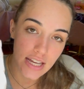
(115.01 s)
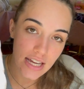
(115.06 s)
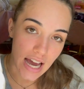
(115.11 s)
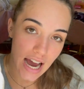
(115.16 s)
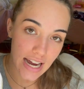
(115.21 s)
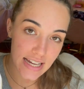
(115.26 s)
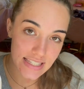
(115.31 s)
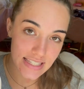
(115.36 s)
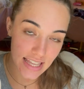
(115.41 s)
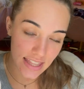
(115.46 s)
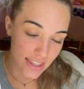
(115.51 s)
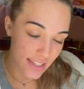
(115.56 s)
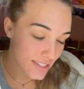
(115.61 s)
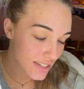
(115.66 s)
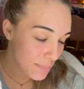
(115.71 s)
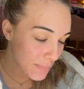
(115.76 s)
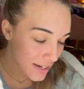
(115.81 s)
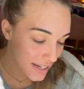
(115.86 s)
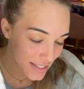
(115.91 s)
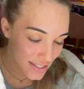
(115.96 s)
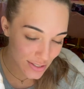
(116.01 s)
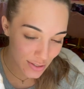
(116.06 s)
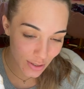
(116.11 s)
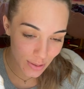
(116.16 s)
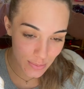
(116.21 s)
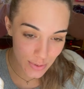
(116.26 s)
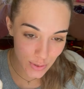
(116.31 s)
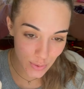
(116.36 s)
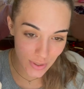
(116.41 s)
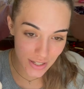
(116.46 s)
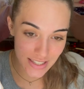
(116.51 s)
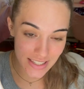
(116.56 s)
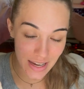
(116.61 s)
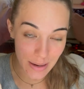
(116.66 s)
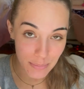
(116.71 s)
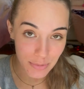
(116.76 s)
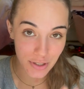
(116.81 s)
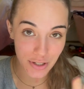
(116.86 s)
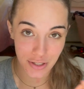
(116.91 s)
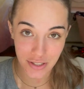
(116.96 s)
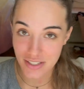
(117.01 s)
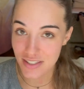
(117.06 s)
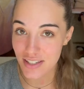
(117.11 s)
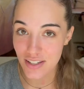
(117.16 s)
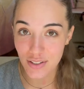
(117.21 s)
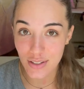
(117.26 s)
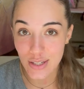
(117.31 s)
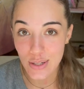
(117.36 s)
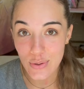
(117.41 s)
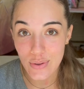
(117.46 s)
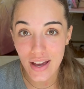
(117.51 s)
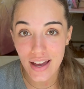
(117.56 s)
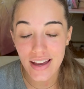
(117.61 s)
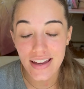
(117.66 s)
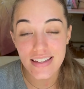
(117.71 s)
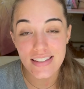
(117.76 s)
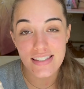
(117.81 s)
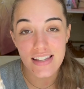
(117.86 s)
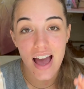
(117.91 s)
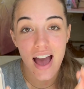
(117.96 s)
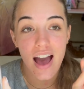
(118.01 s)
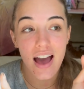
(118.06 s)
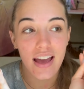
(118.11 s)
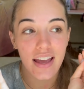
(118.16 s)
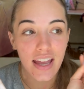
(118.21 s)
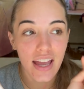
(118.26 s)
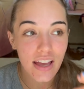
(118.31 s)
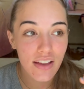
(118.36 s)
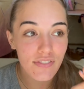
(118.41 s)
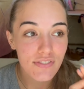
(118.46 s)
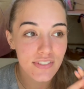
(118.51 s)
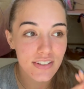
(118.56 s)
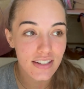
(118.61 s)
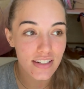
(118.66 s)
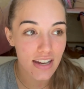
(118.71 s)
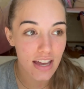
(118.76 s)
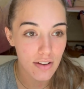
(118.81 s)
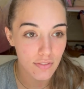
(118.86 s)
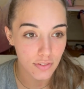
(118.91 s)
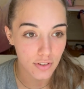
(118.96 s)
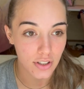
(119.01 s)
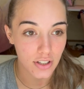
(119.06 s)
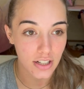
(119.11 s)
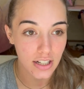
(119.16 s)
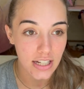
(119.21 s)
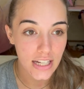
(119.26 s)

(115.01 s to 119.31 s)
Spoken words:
I said this on my Instagram stories. I'm gonna tell you guys, I have never